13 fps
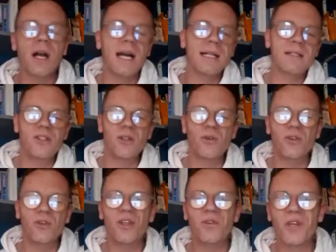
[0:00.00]
Yeah. And
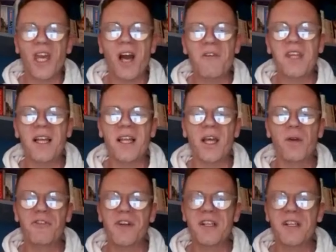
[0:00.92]
so, you know, you have to
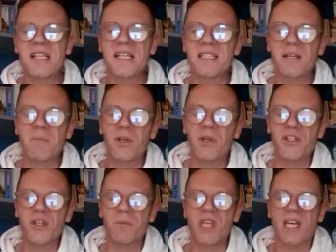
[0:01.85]
allow for a certain amount
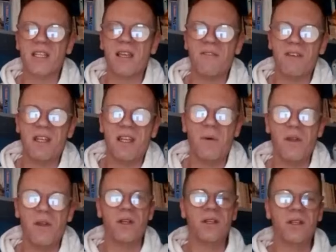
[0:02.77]
of subjectivity
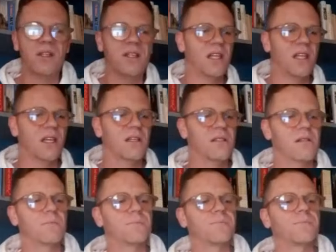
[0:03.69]
with all of these things.